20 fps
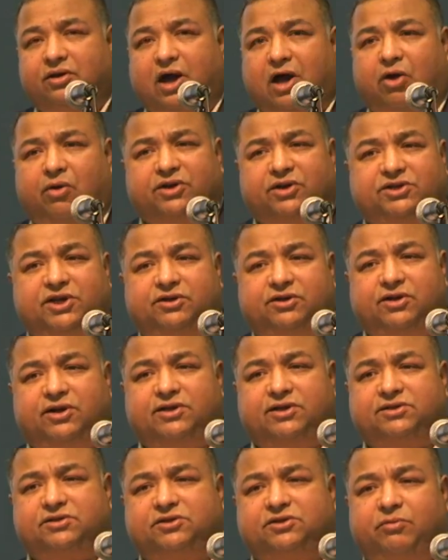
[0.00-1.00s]
our agenda
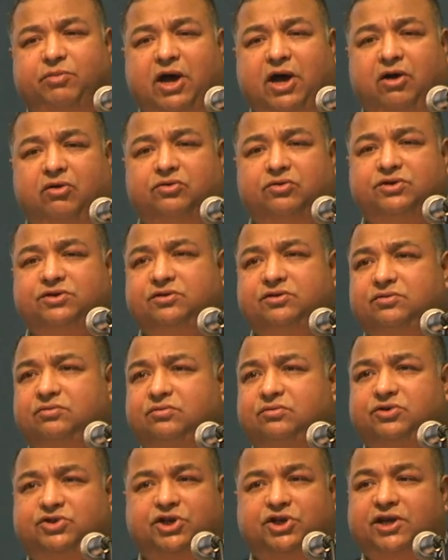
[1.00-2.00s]
isn't about
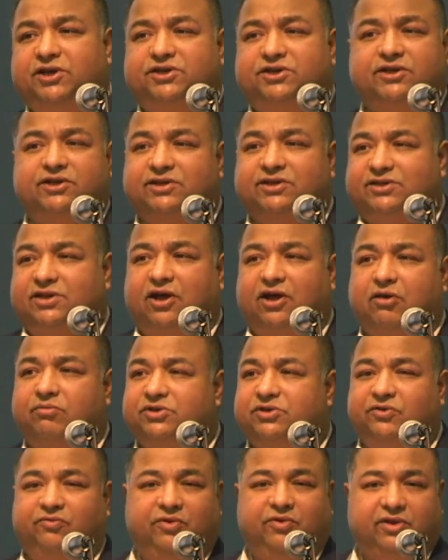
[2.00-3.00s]
changing
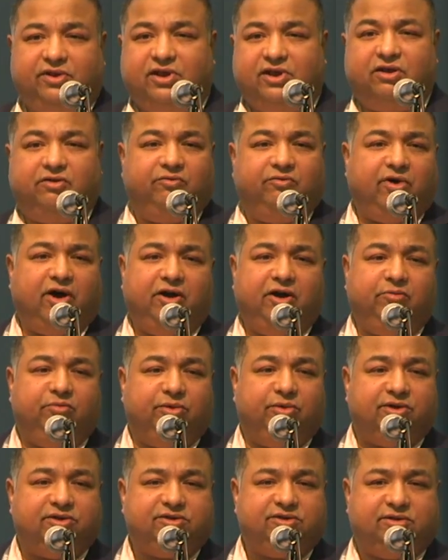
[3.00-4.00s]
Islam to fit the
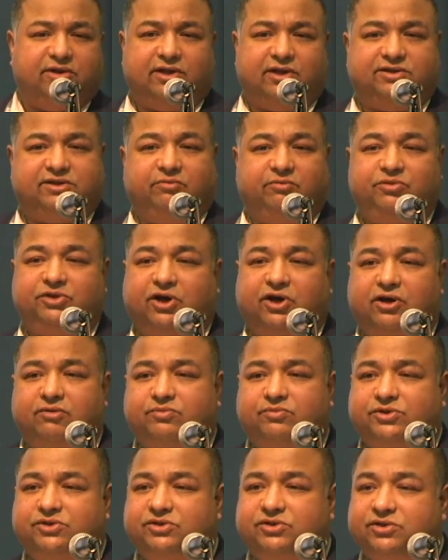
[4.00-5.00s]
environment, as
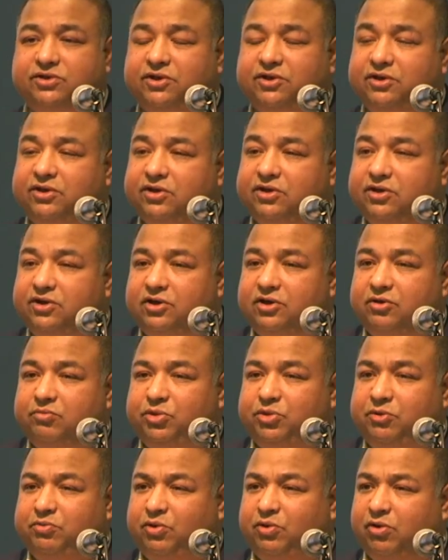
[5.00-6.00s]
sometimes
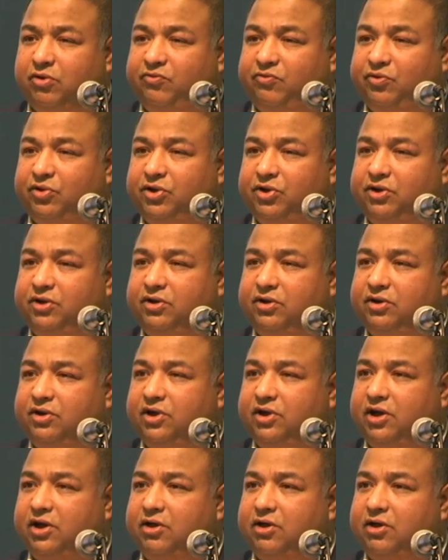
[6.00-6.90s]
people often